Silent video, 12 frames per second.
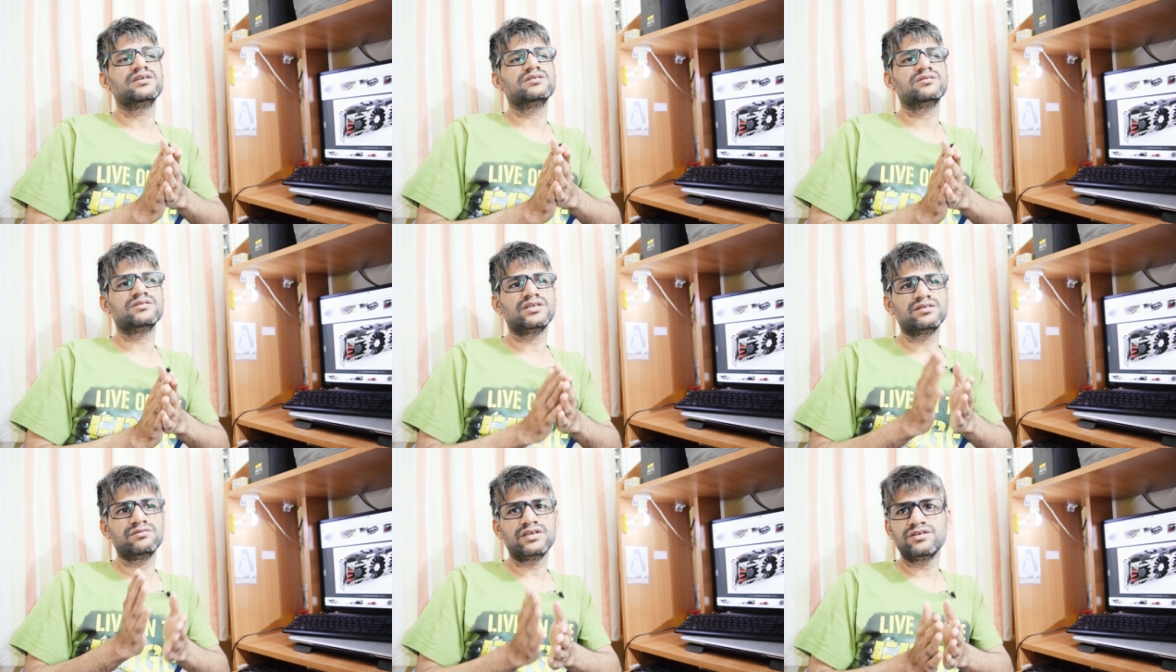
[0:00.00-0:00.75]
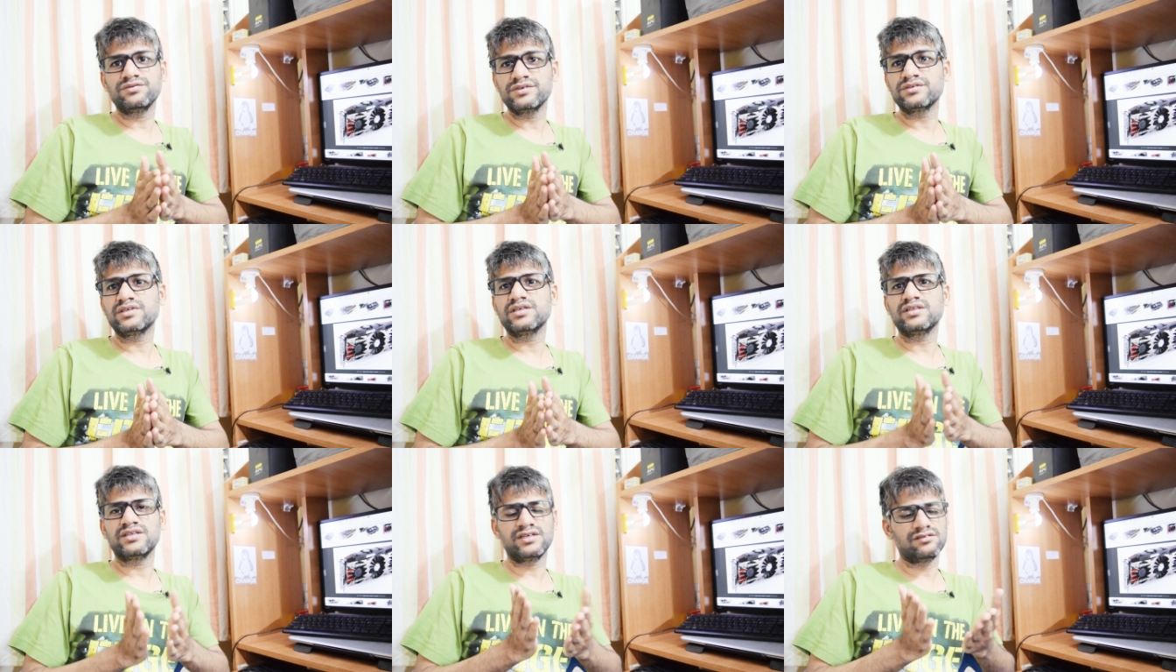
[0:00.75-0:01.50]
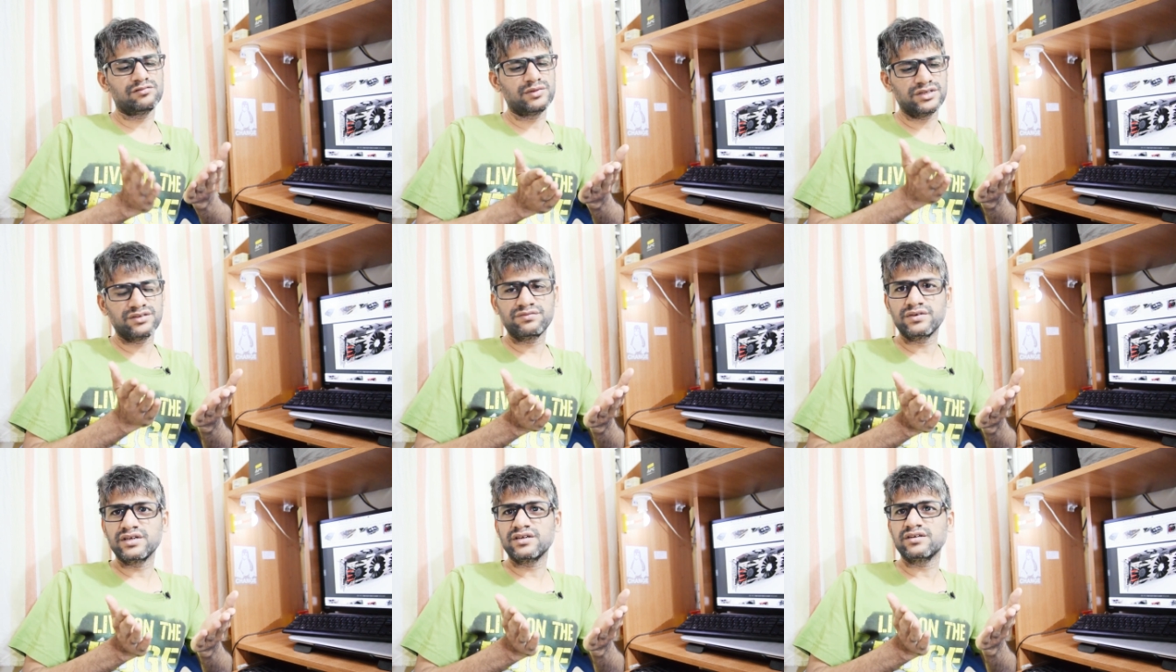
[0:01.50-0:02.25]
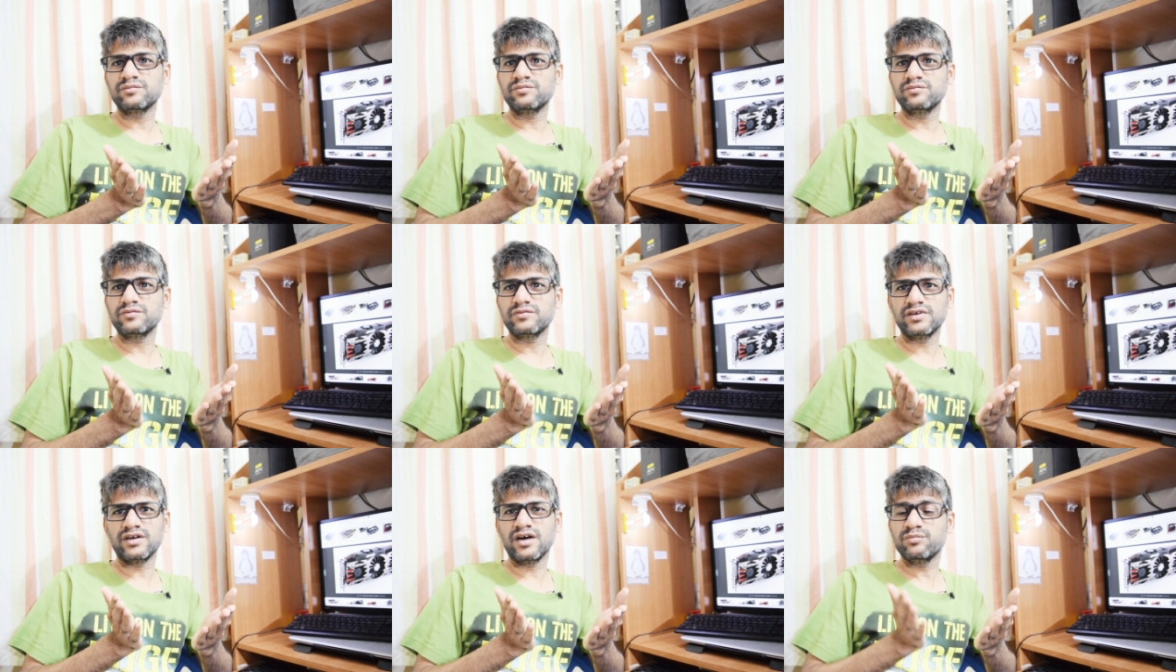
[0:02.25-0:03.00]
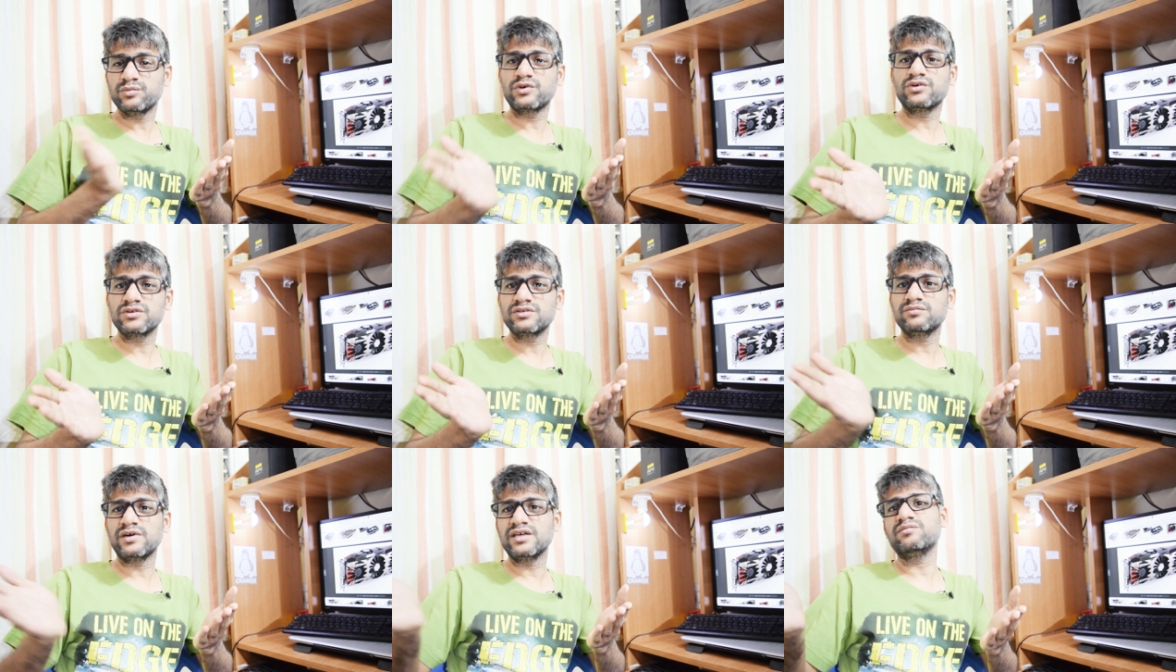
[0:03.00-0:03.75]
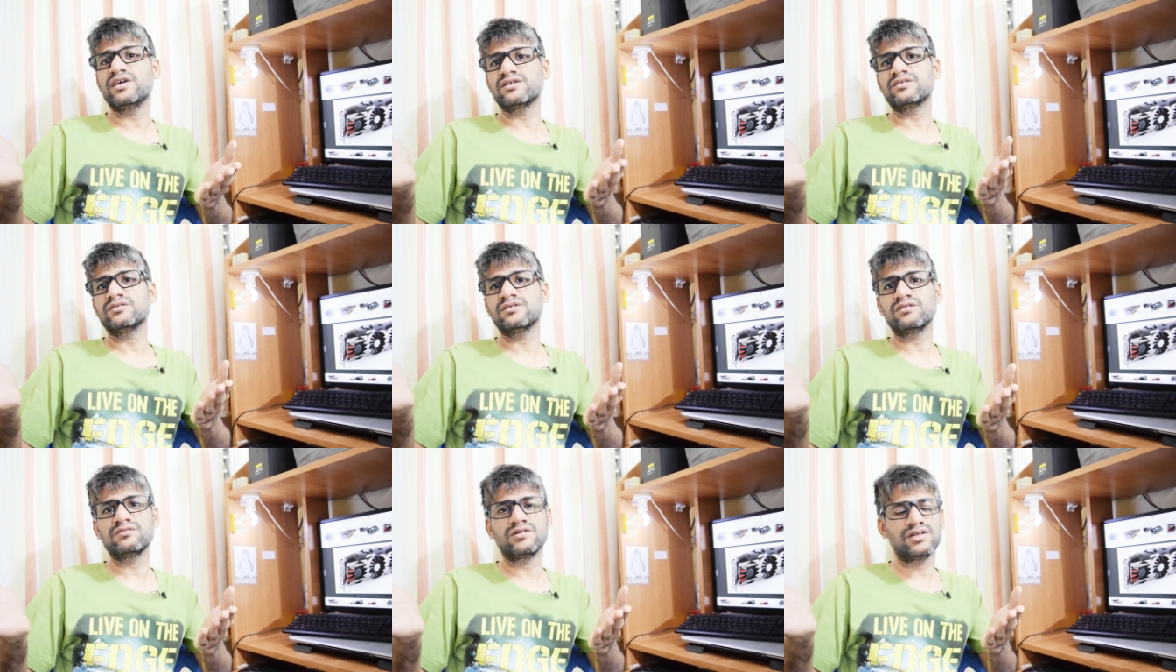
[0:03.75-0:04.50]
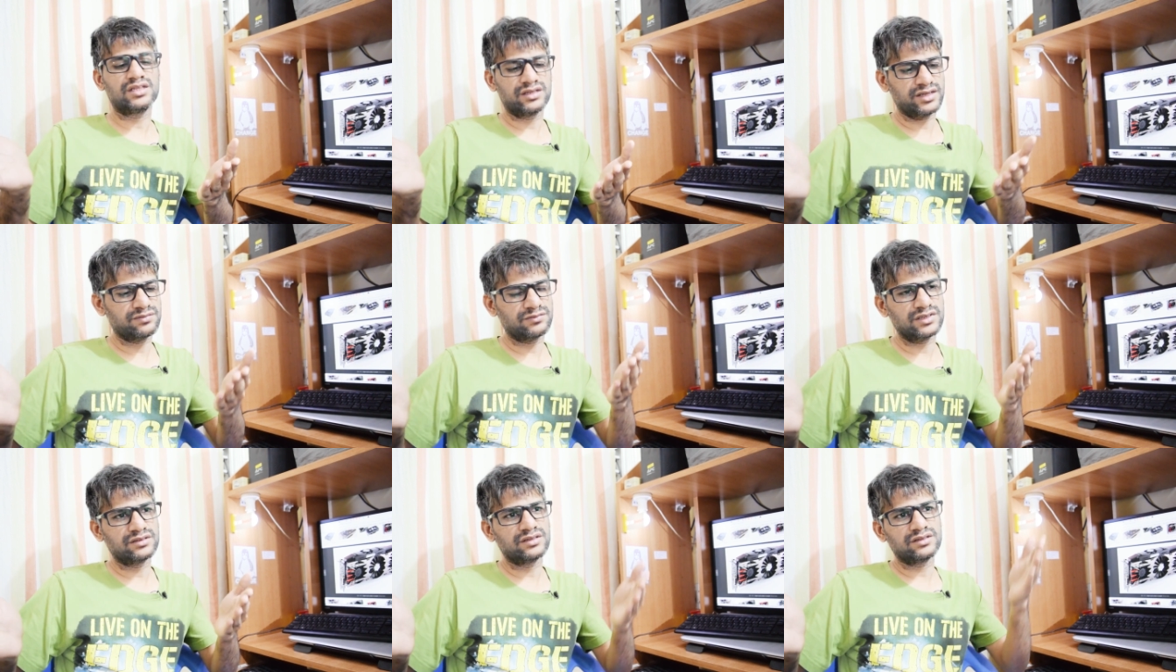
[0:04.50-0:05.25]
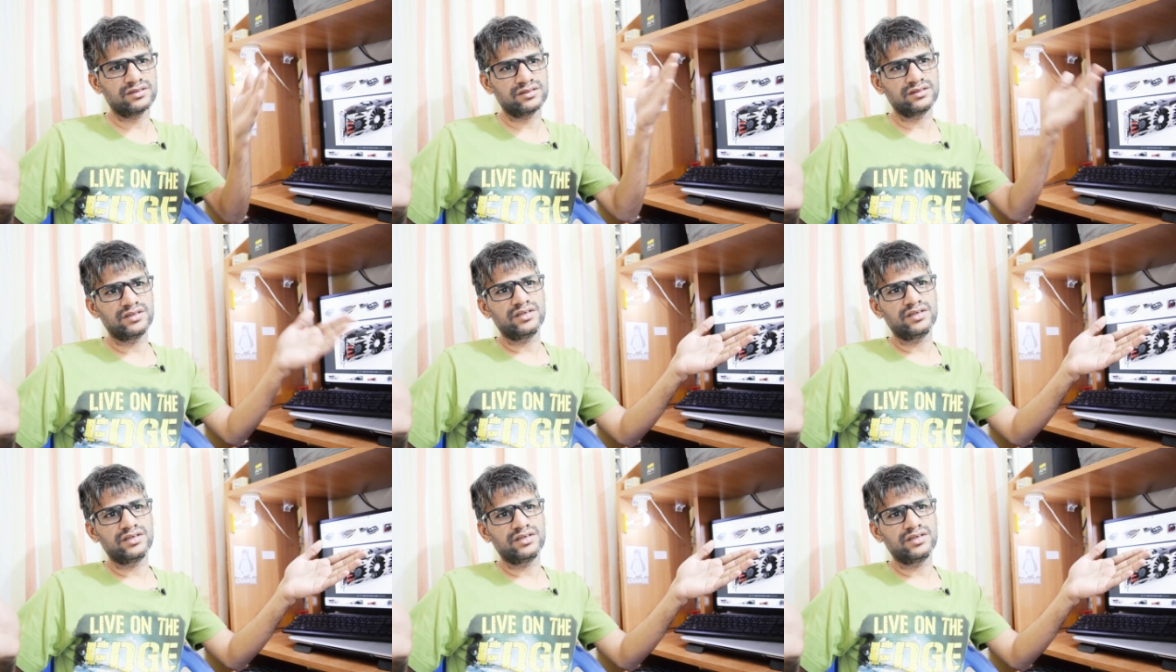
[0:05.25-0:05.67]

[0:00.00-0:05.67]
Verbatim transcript: So that's why if you see, there will be a different uh, approach by Microsoft all the time versus uh,